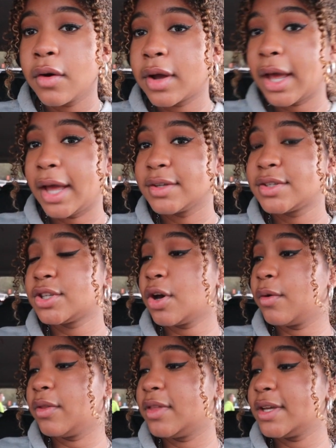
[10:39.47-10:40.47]
Okay,
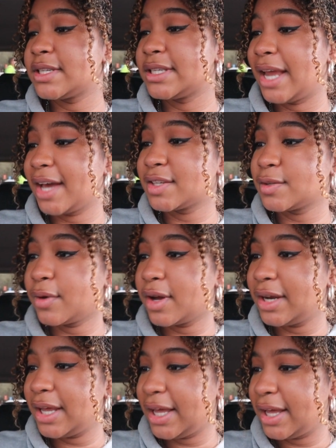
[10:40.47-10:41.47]
so this next
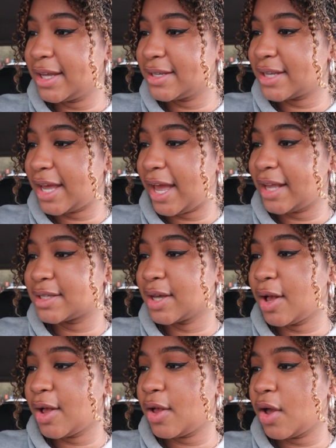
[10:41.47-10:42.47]
one is a
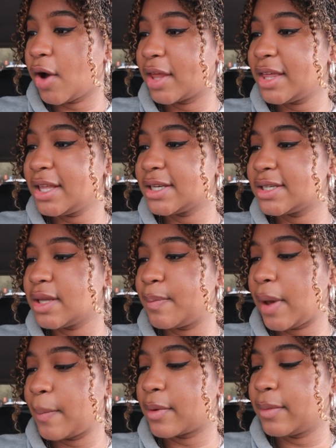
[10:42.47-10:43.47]
tall, I think this is the
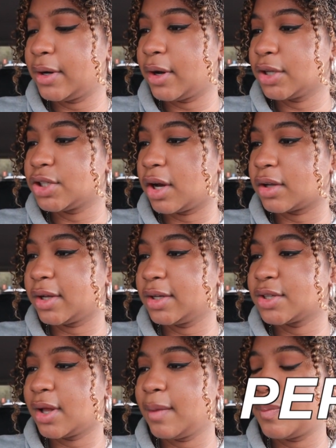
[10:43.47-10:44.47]
peppermint hot
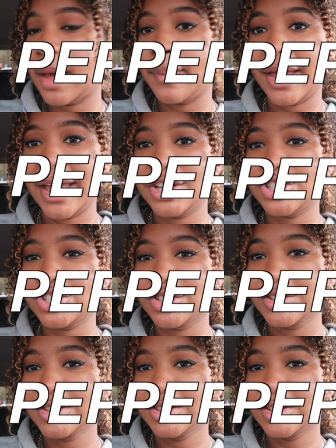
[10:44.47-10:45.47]
chocolate. Tall pep H.
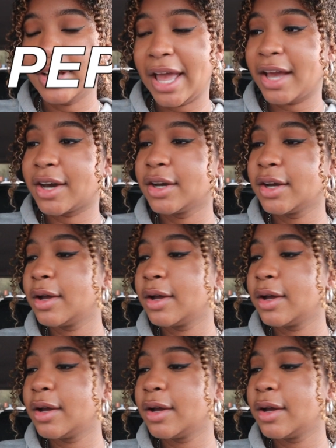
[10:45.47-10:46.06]
Hick.